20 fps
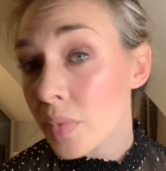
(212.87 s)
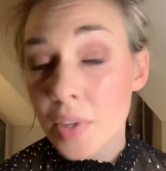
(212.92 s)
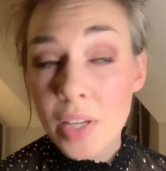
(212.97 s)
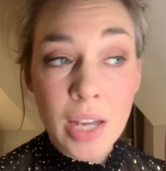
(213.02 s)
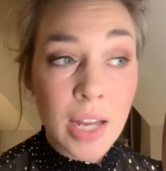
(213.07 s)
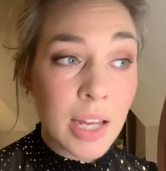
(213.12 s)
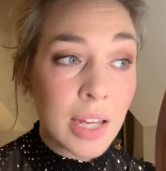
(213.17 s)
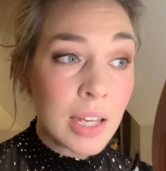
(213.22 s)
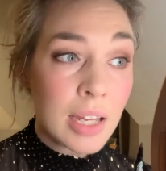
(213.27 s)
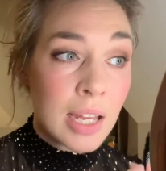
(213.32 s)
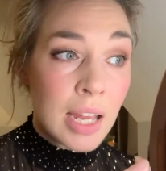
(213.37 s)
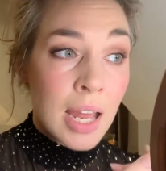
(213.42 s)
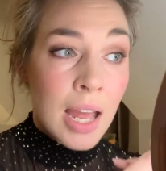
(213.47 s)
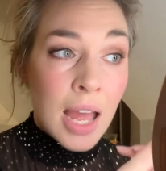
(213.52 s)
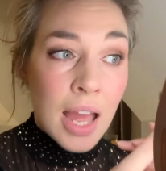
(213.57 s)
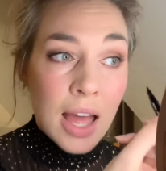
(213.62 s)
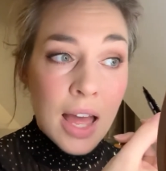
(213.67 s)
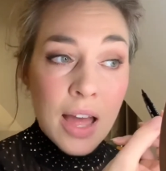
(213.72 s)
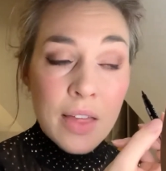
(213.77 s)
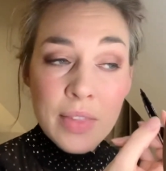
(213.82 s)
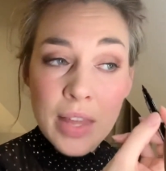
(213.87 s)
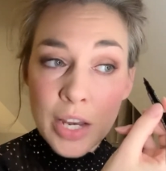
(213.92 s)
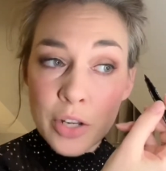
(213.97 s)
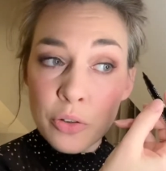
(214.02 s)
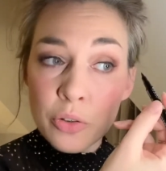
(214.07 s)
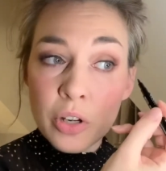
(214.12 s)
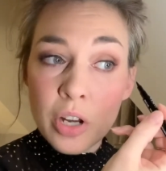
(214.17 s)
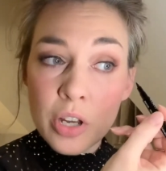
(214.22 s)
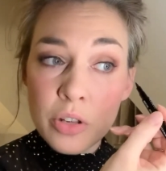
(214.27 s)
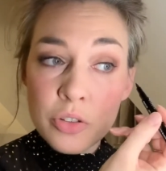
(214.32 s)
Okay, and then
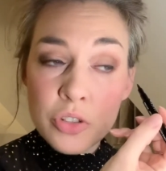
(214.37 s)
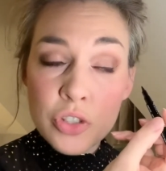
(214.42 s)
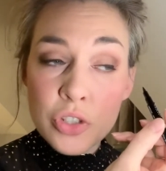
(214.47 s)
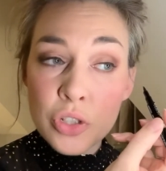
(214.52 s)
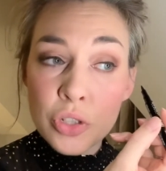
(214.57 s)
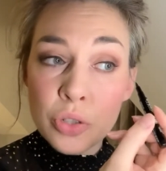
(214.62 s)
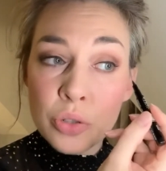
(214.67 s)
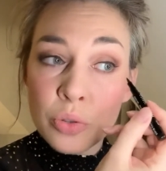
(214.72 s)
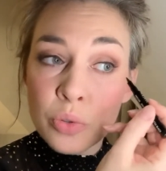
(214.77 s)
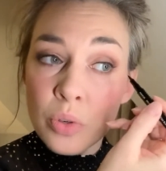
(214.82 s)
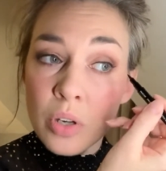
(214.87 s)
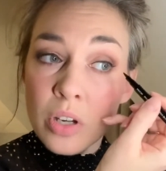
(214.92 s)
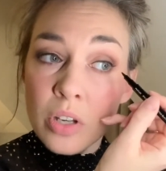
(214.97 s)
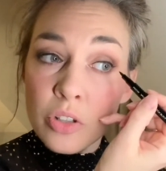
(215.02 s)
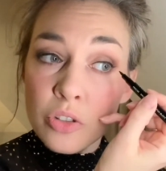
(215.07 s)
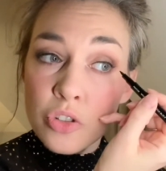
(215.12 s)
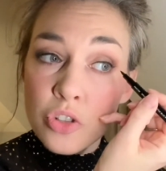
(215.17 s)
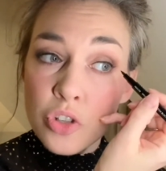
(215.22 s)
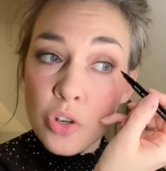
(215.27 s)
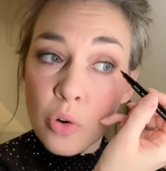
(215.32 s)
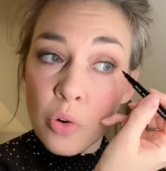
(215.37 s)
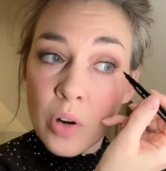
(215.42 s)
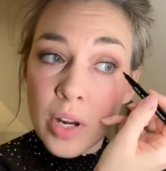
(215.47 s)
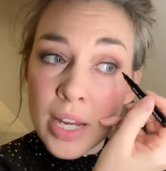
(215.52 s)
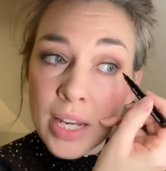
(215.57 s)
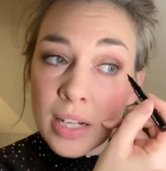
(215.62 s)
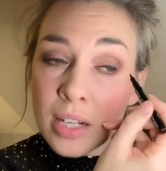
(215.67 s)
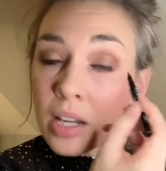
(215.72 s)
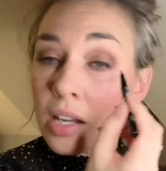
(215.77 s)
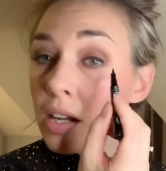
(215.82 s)
you're going to
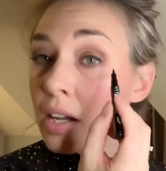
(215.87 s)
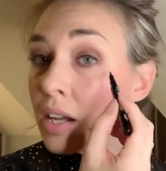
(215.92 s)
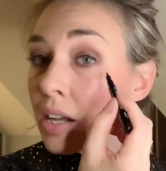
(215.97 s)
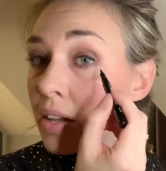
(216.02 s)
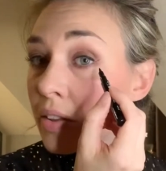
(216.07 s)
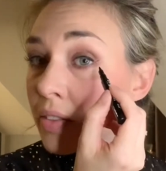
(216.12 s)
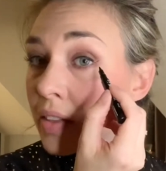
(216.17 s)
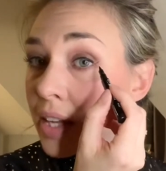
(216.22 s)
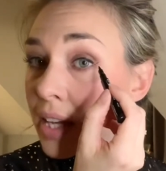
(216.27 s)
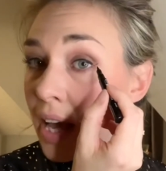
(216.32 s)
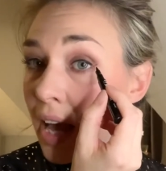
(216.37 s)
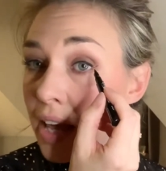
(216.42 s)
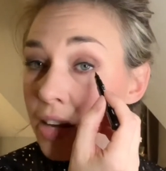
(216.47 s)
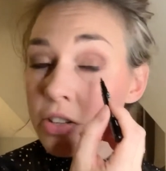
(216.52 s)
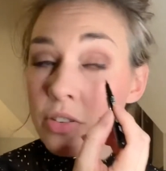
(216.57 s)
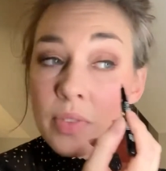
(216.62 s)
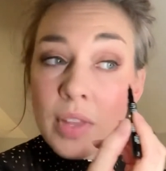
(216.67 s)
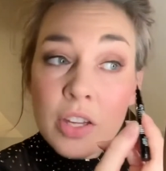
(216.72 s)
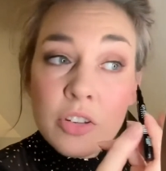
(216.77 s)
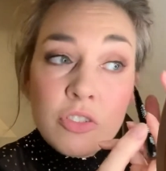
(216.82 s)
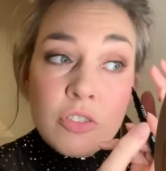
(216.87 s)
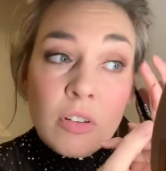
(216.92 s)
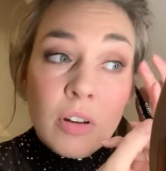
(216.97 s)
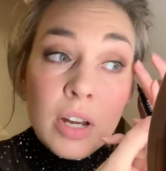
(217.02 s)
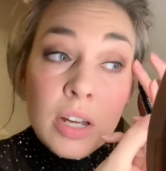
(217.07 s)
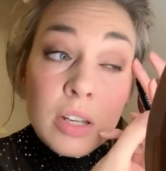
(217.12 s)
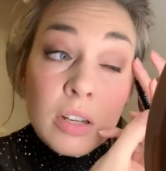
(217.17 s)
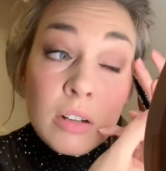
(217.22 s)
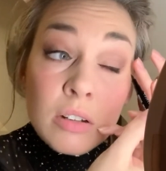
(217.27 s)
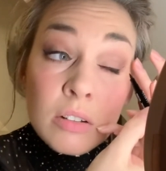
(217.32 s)
join the end of that
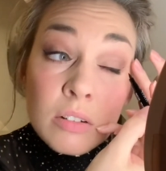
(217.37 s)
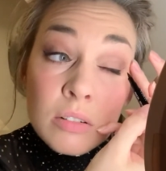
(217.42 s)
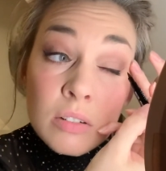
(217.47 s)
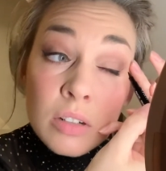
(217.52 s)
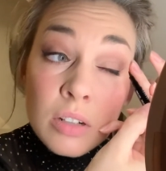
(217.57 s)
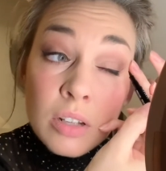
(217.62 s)
triangle